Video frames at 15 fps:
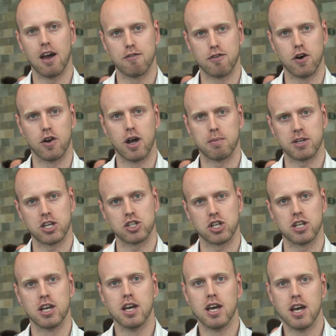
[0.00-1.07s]
iPhone
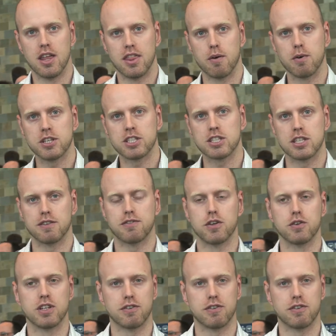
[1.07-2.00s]
application. There was a few